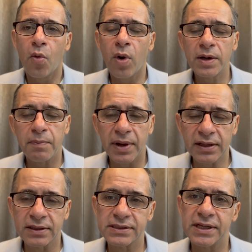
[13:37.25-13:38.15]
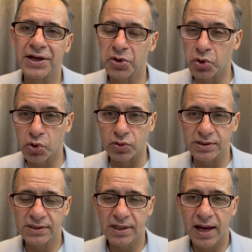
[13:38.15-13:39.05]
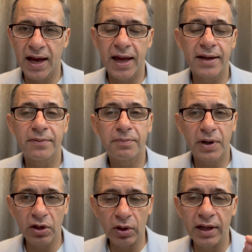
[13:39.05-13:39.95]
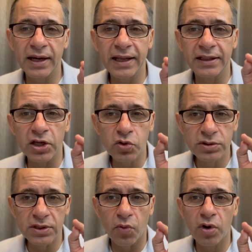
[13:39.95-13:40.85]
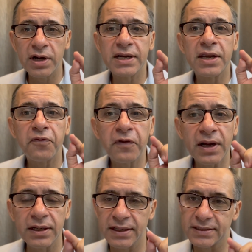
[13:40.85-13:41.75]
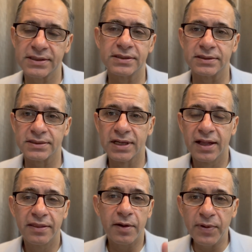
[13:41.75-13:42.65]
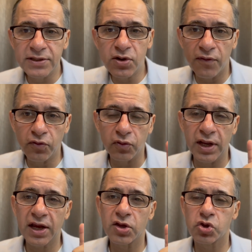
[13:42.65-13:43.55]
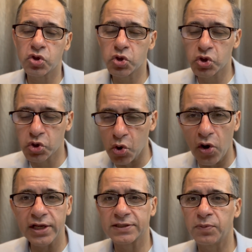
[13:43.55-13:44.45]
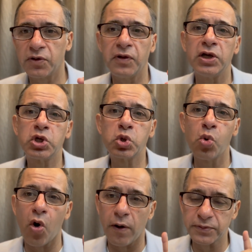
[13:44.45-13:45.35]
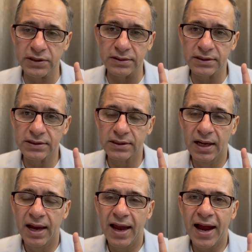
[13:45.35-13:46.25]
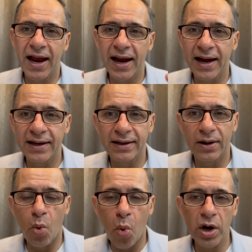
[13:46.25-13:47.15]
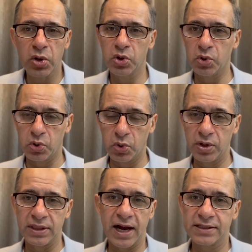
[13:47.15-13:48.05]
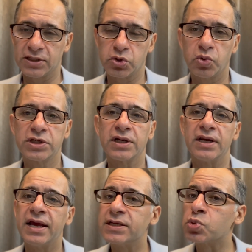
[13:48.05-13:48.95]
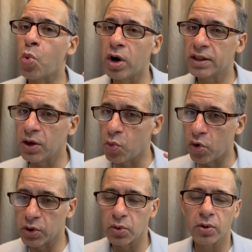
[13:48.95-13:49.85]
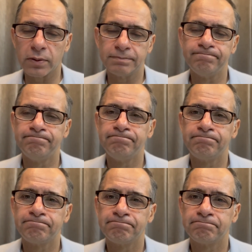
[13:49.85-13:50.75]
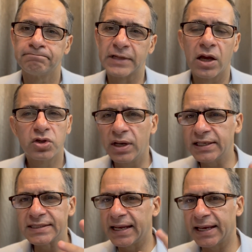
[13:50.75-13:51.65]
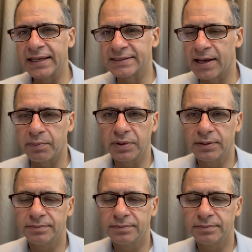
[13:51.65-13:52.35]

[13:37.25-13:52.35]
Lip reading: what methods that you use, and particularly they use the word difficult decisions. That means you have to take a choice between 2 options. And what do you do in that situation is what they want to know. So let's take an example.